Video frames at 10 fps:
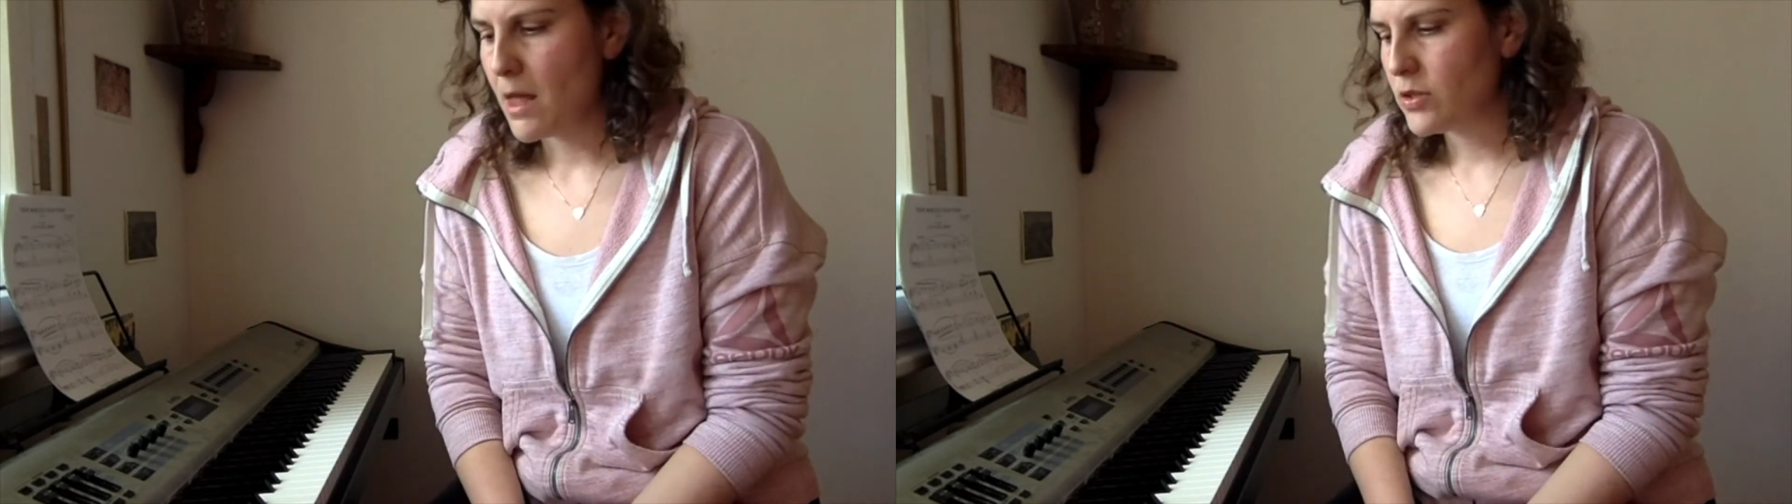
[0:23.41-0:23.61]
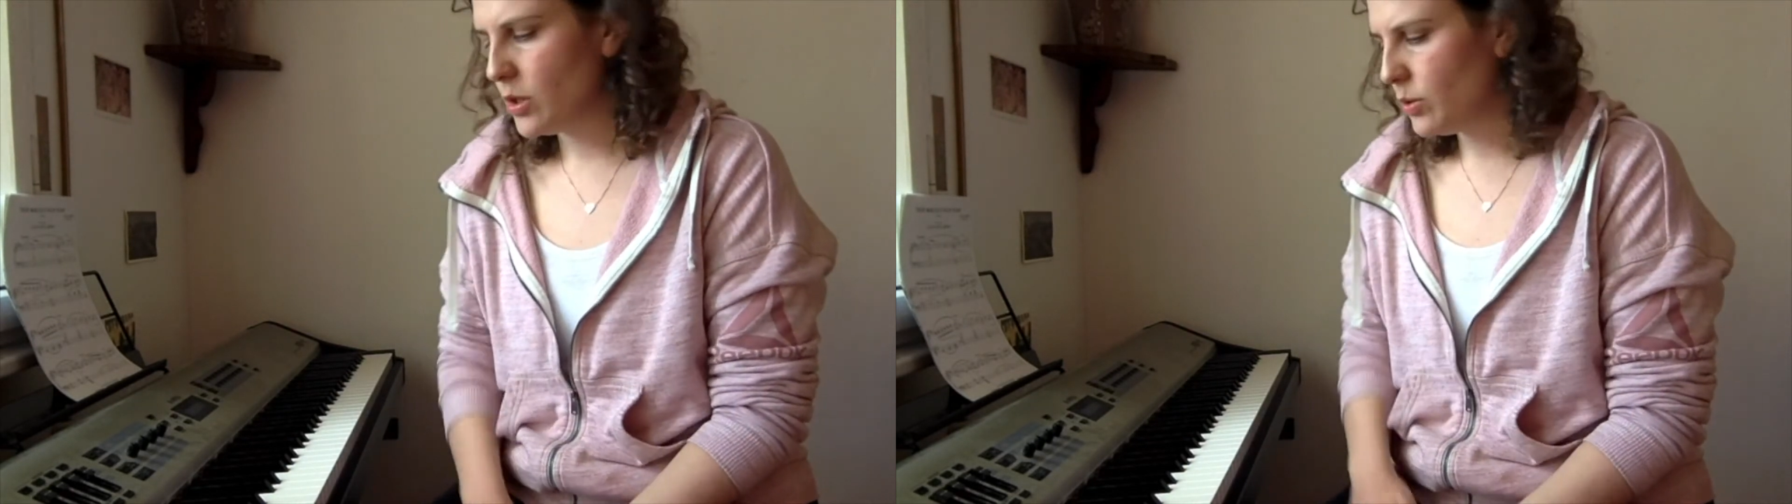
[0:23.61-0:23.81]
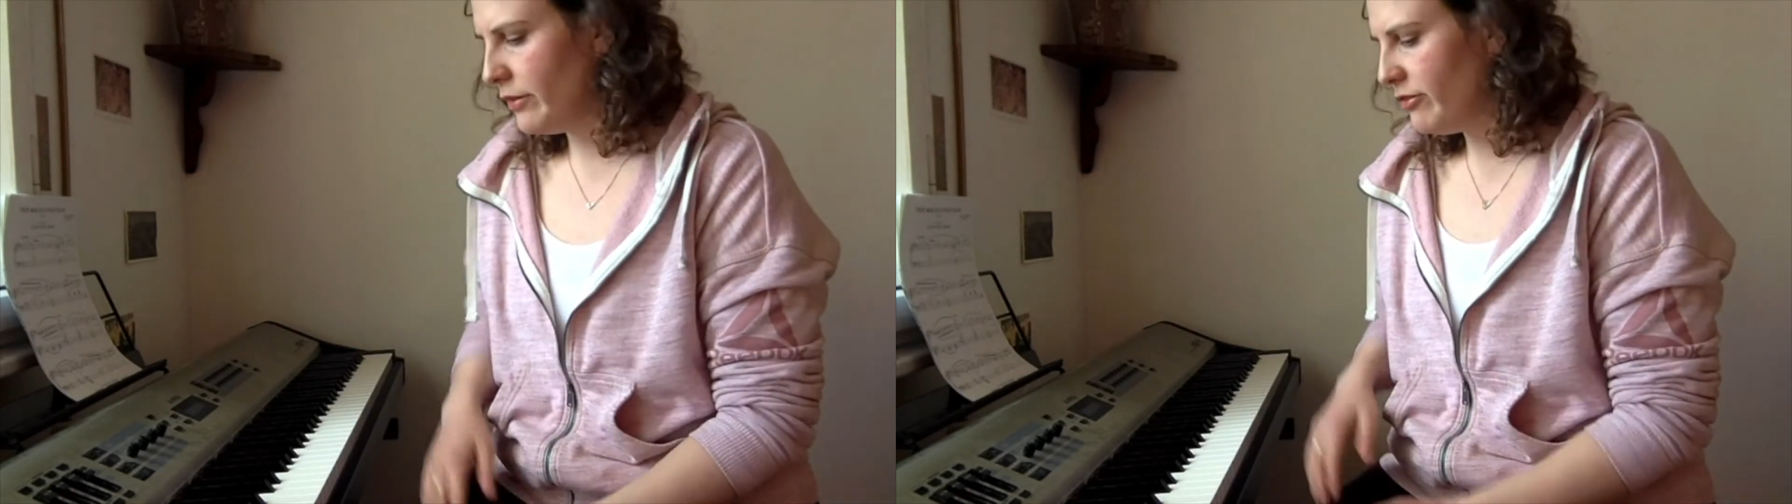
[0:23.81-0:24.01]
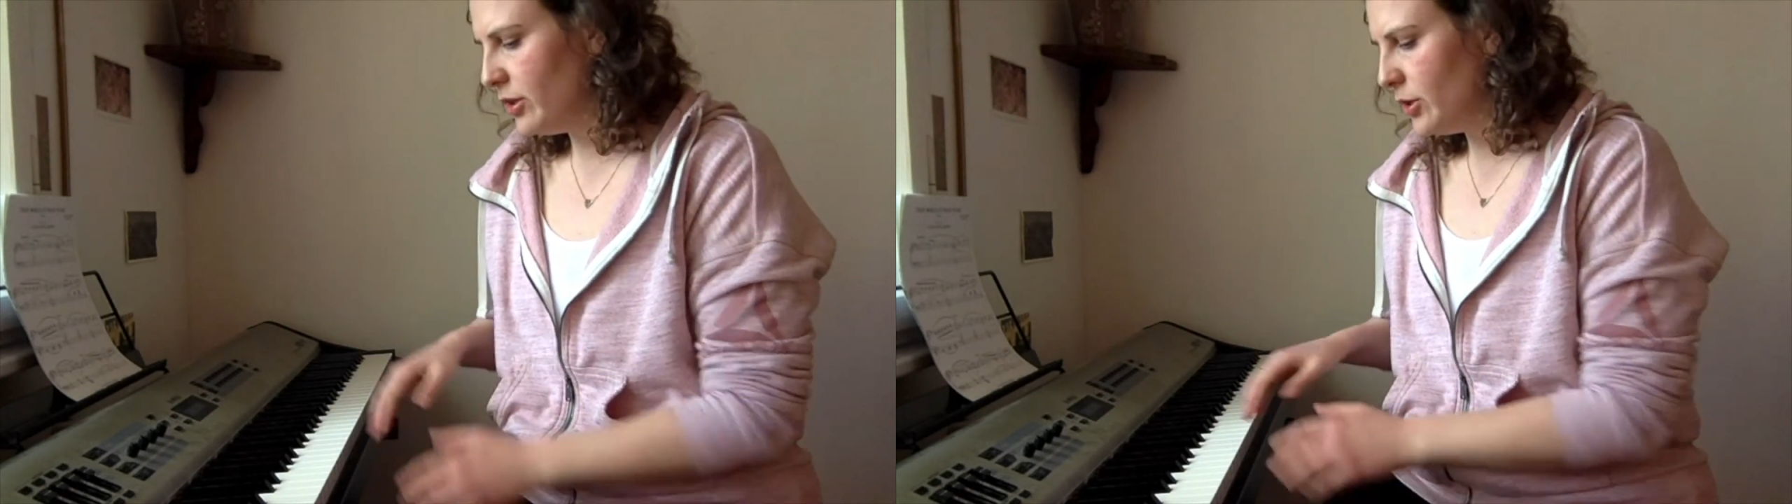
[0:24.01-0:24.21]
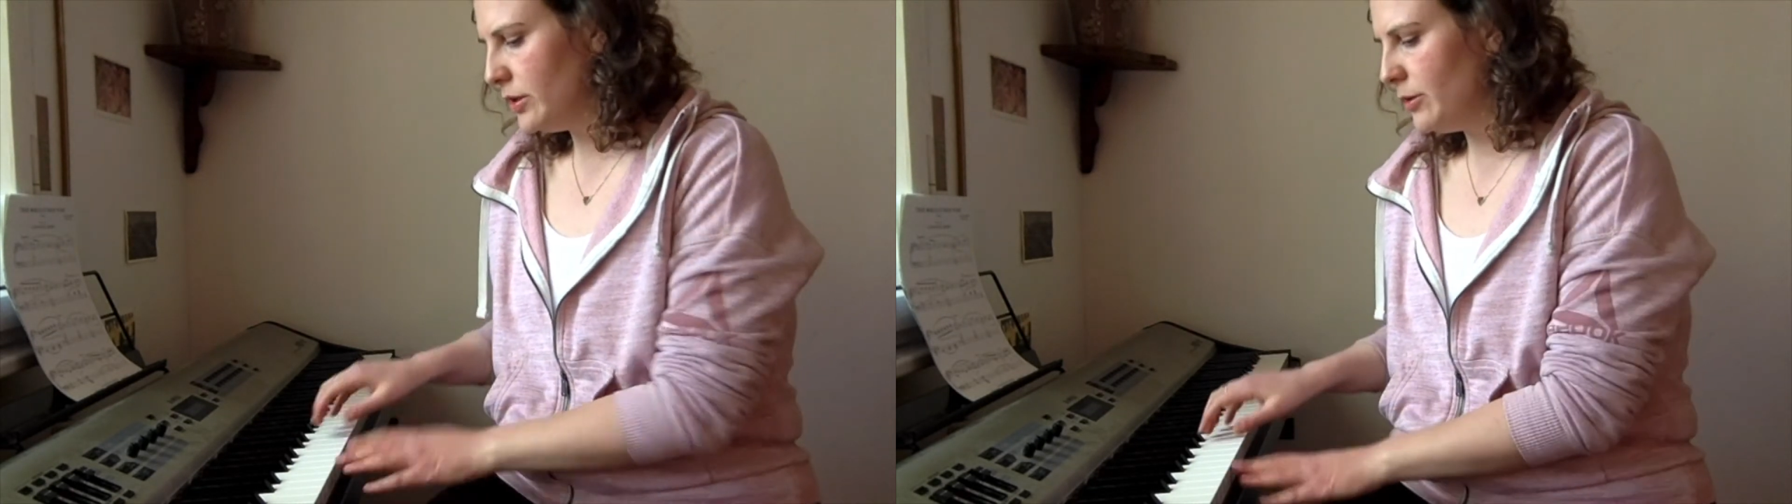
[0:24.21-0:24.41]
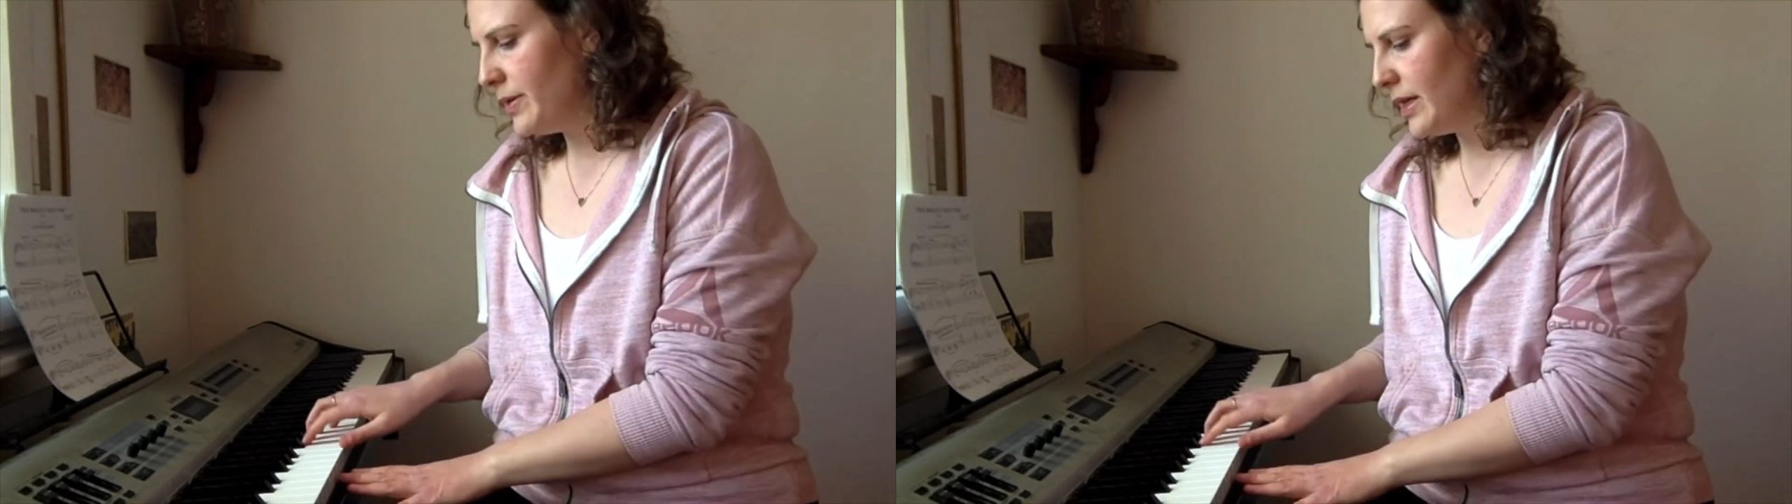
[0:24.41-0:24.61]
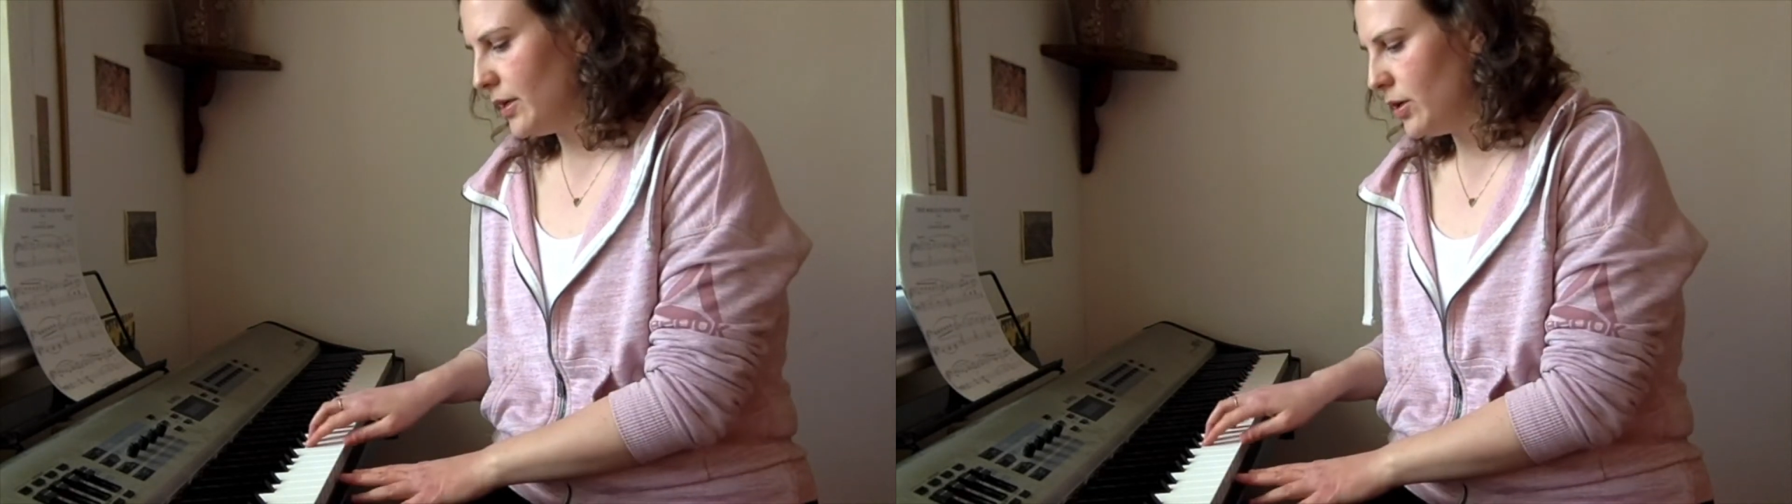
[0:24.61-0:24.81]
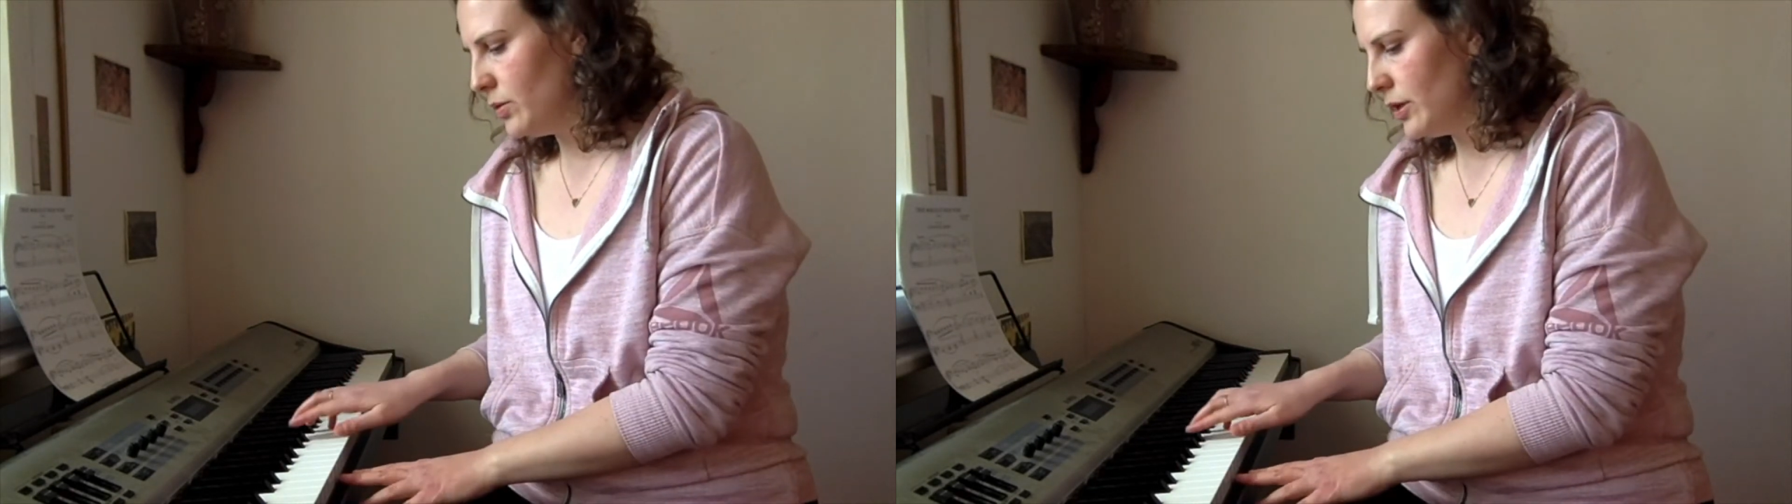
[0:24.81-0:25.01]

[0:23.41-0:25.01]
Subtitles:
So if we look at the piano,